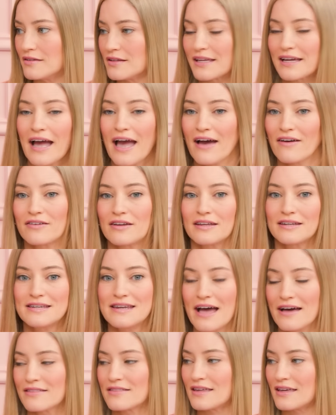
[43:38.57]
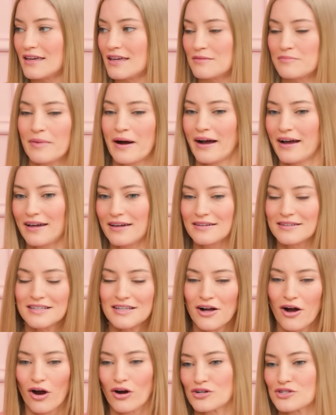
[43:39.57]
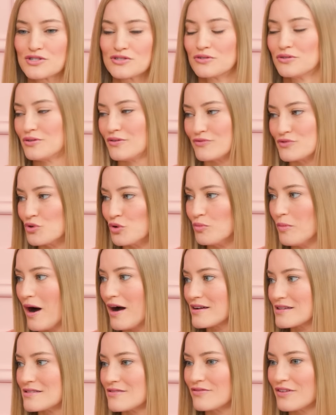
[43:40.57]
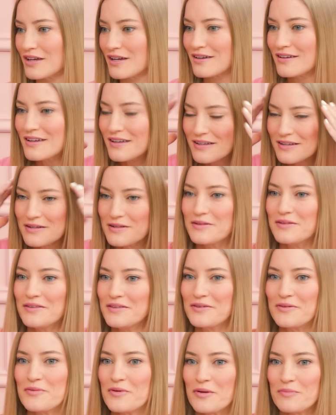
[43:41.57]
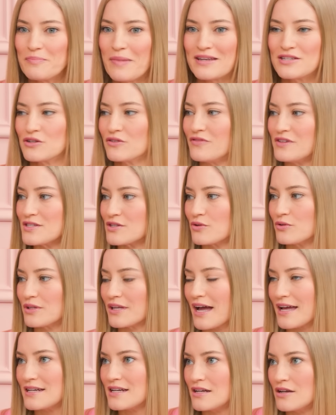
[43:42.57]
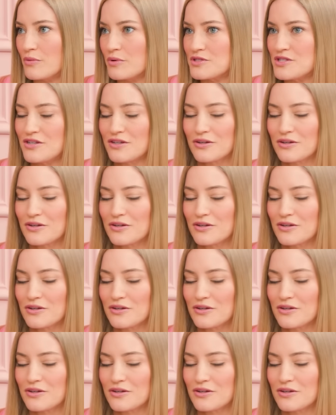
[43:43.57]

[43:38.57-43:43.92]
Like, I had nothing in my arsenal of toolbox of like mental, physical, like I didn't know what to